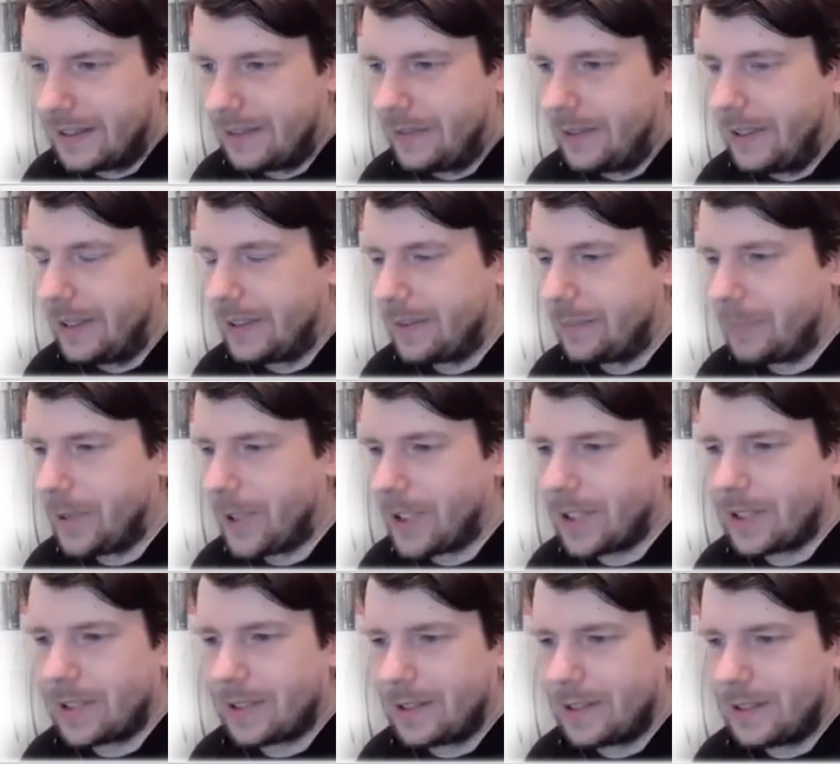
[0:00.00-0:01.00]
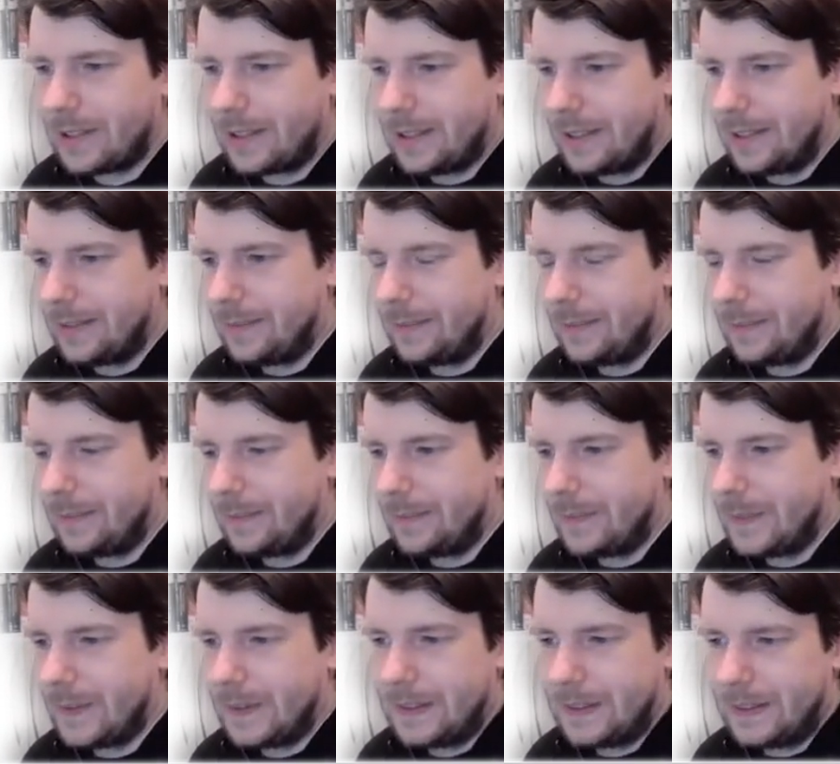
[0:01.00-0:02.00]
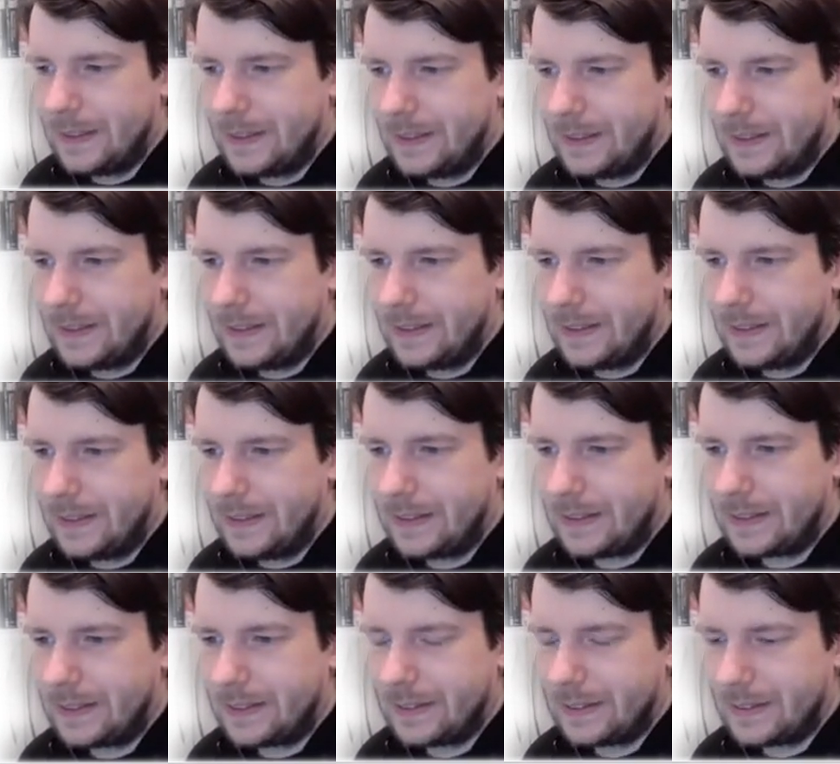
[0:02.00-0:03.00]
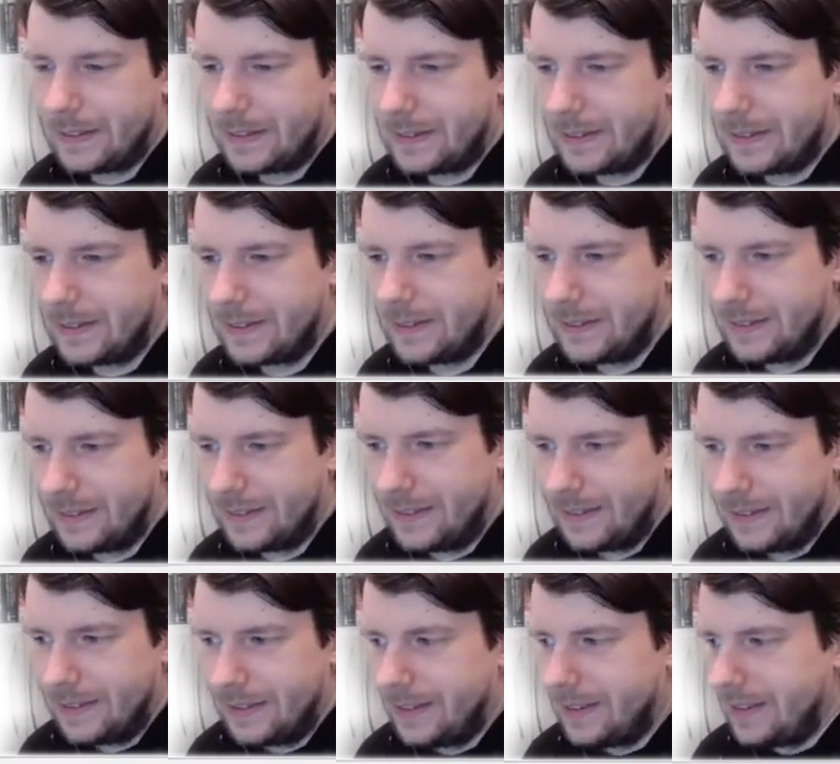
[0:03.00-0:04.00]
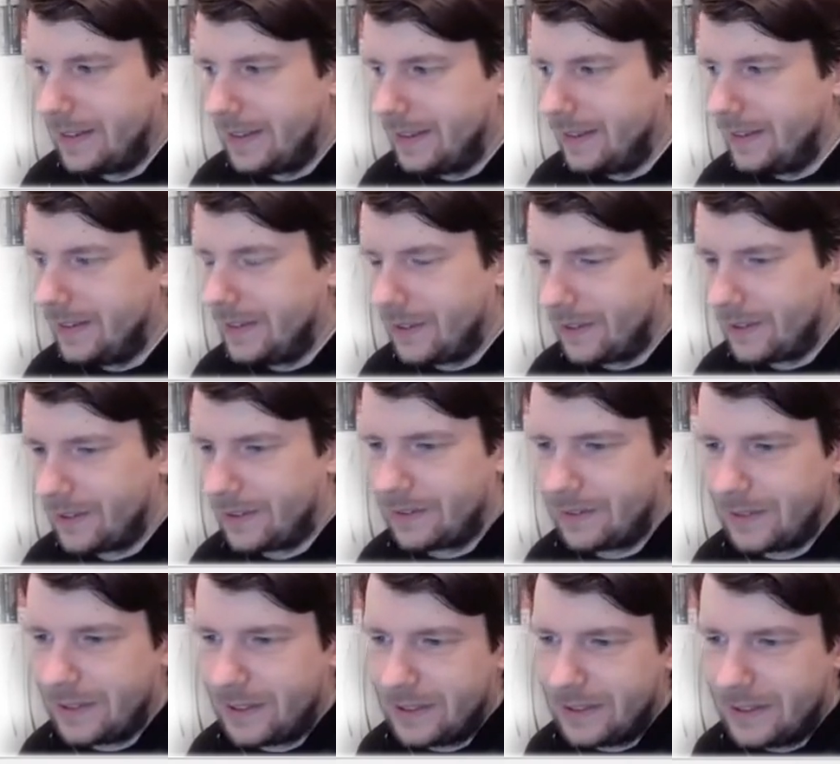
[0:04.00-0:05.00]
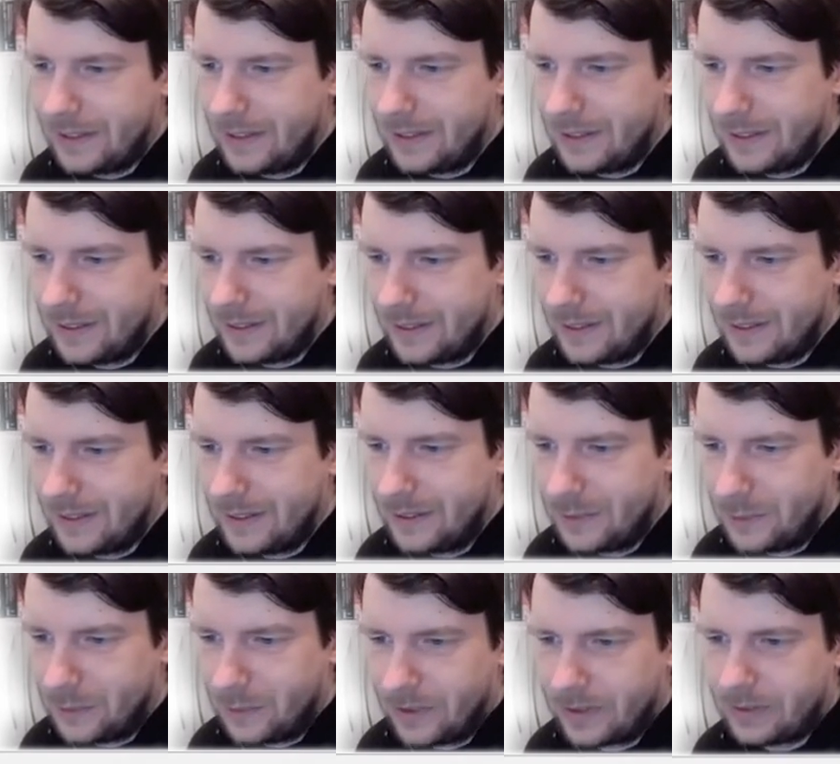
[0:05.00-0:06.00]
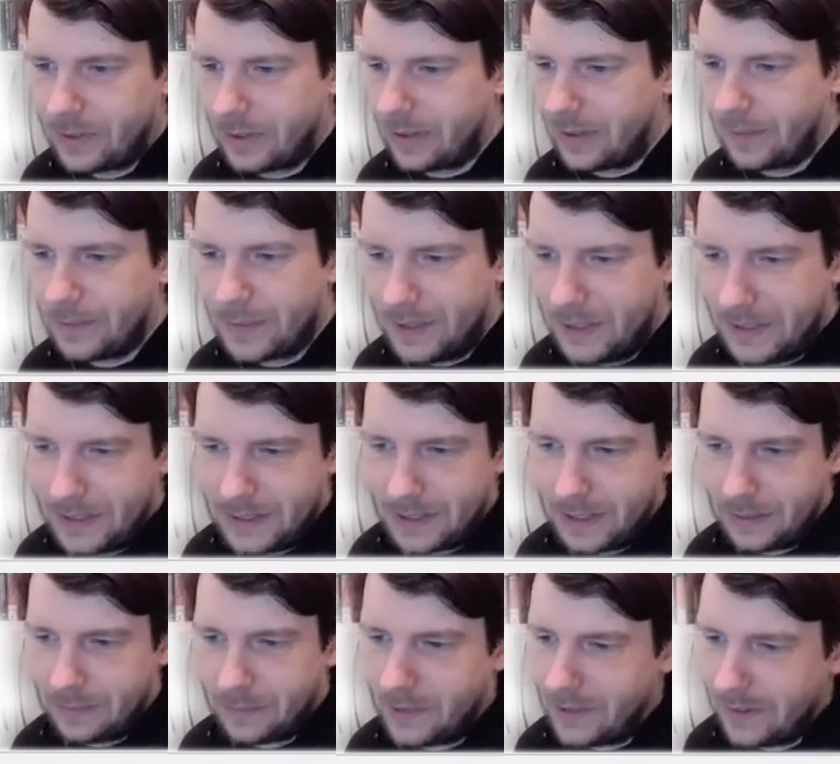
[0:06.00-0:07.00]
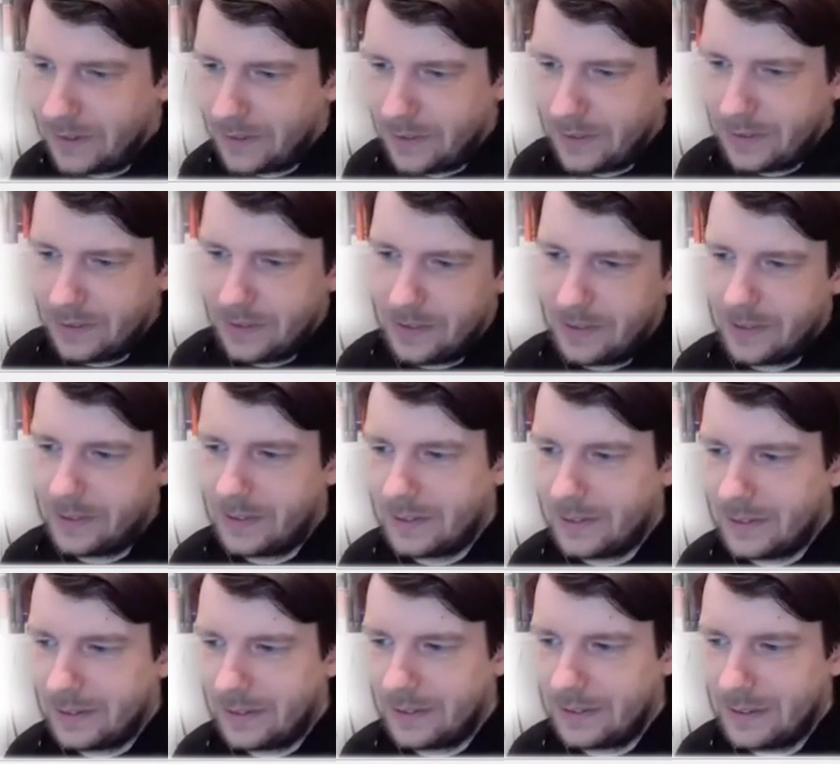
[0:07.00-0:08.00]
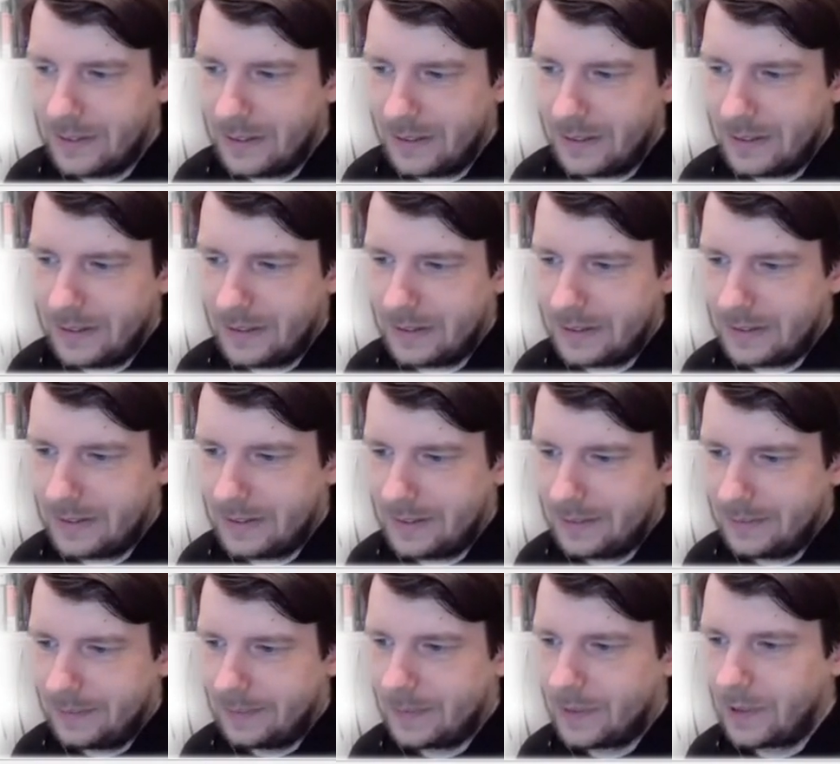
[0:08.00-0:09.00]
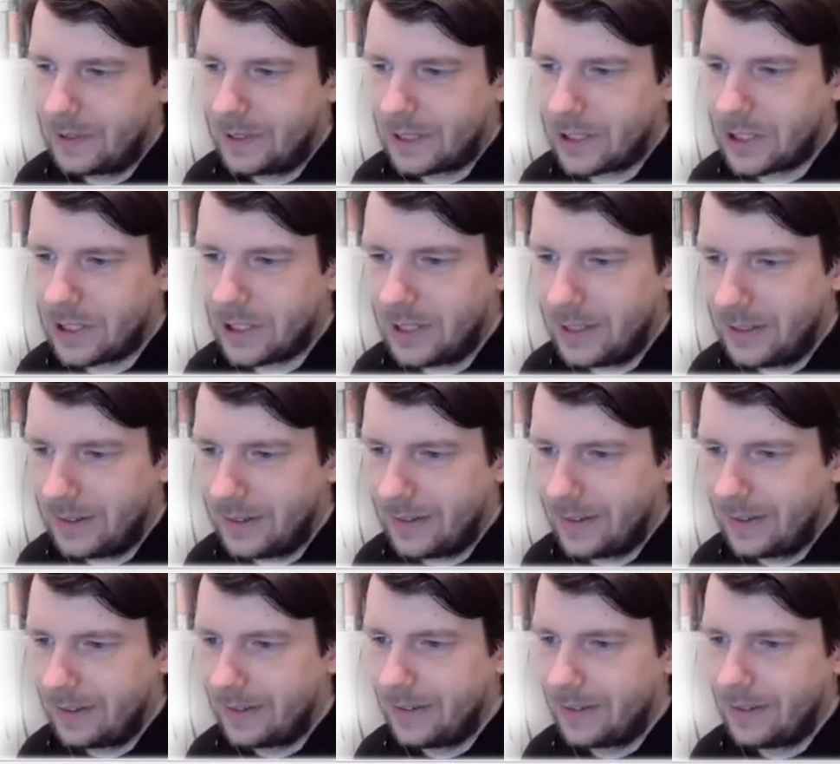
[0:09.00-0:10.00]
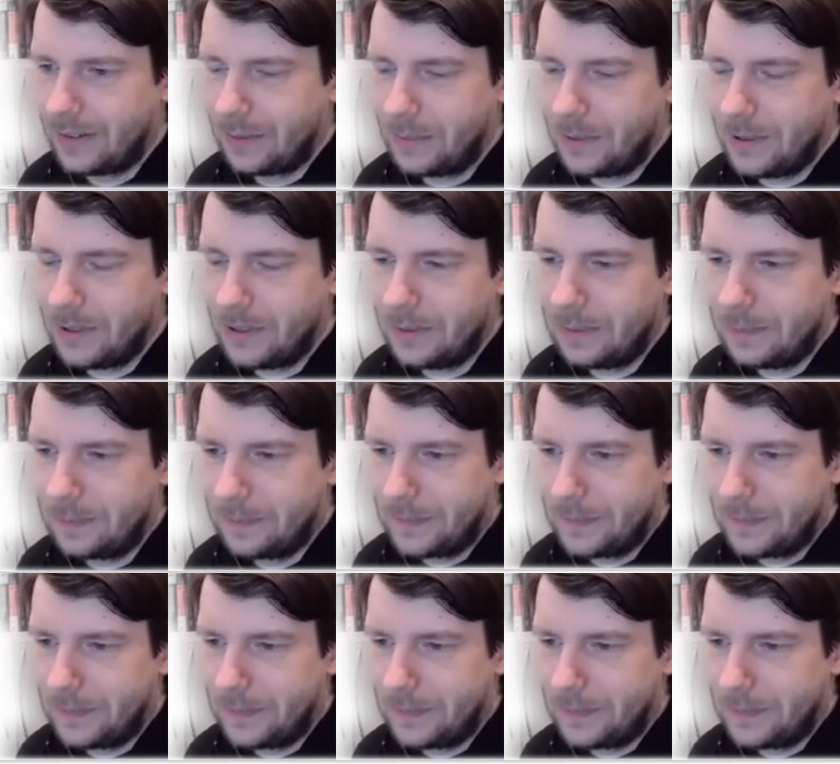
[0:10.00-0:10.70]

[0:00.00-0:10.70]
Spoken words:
quite special and not really used. For example, TCAP runs on the connectionless SCCP.